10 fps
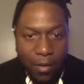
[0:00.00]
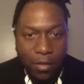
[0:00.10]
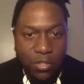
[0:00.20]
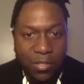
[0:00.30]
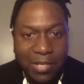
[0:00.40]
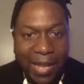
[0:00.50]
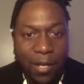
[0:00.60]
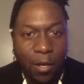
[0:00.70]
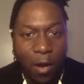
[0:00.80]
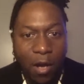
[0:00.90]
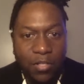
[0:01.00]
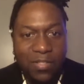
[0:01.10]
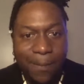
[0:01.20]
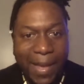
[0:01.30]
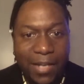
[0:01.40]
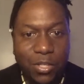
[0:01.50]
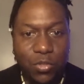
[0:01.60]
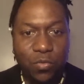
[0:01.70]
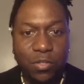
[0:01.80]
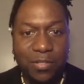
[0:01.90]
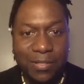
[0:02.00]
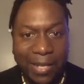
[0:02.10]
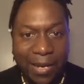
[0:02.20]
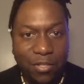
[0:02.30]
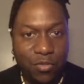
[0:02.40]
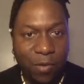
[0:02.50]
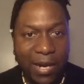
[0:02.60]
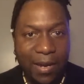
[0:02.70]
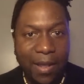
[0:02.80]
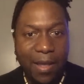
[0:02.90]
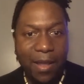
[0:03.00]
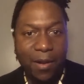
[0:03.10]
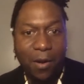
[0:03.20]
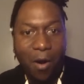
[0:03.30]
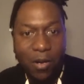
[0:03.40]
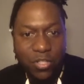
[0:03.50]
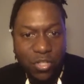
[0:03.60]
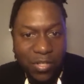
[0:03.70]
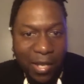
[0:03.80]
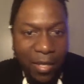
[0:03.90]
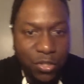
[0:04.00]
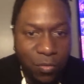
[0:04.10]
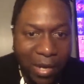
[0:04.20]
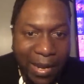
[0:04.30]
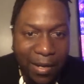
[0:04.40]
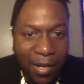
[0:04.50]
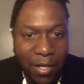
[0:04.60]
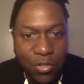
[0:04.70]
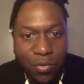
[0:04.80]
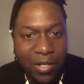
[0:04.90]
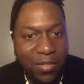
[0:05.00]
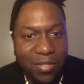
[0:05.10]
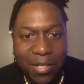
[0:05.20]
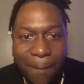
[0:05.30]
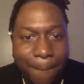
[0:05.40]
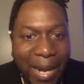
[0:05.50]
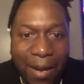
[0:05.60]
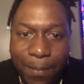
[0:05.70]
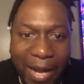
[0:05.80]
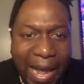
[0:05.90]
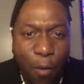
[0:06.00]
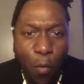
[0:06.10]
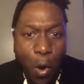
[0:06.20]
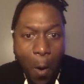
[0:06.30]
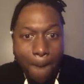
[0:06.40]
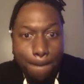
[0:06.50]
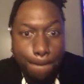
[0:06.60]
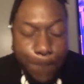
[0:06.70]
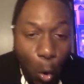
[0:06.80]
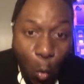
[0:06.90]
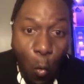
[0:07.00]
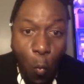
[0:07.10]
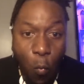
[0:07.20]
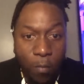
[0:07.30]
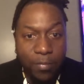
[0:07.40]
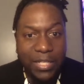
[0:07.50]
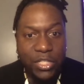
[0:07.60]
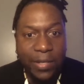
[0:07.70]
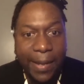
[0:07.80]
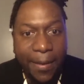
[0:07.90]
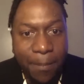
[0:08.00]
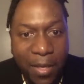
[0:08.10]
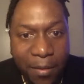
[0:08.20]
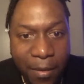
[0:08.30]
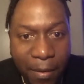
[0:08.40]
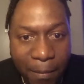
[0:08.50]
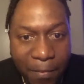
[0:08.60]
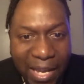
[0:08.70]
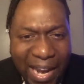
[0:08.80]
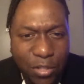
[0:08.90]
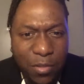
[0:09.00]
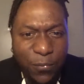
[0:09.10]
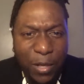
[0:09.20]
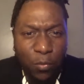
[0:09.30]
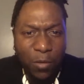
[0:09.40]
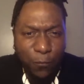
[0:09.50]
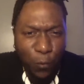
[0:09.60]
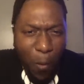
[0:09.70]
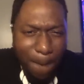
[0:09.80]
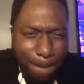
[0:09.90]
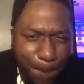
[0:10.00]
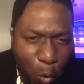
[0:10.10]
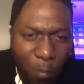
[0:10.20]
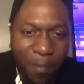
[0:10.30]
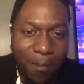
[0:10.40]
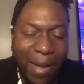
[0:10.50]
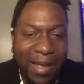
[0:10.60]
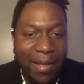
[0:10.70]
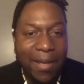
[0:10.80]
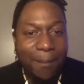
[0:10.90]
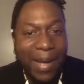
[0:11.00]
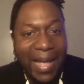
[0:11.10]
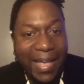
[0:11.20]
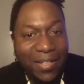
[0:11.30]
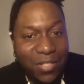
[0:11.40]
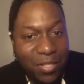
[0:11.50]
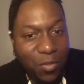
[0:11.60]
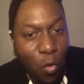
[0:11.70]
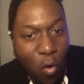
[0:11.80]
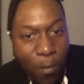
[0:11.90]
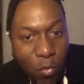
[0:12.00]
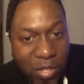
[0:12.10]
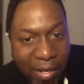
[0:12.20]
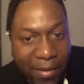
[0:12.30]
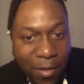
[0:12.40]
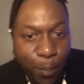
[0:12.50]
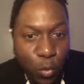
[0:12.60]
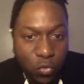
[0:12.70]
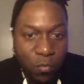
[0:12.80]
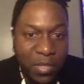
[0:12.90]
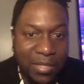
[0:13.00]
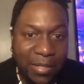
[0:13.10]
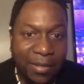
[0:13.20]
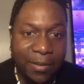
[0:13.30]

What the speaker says: Just like a car. Just imagine you just stay straight and a car just hit you like 100 and something mile per hour. Boom! This shit hit me. And I just fell on the floor. Boom! My head just almost hit the potomita.